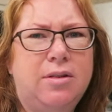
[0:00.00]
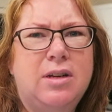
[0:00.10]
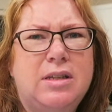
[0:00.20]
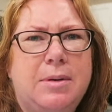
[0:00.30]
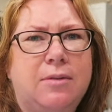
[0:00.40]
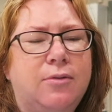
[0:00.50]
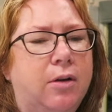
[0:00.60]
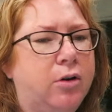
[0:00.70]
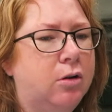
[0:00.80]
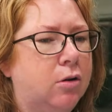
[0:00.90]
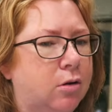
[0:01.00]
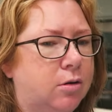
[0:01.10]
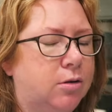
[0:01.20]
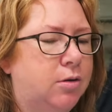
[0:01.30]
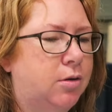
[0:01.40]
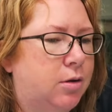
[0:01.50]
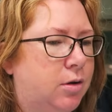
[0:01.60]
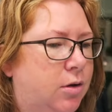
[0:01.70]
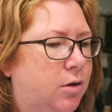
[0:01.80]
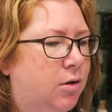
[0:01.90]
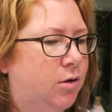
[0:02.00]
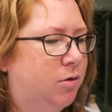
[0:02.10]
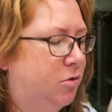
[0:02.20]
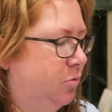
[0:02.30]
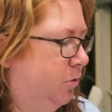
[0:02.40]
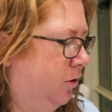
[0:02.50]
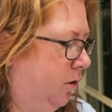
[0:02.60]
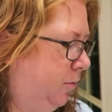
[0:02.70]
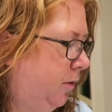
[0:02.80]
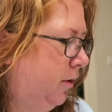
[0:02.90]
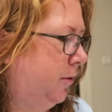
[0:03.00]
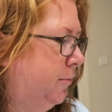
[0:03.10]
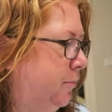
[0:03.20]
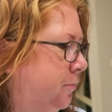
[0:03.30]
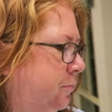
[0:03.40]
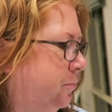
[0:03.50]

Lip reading: I think it's about 5 o'clock. Just woke up.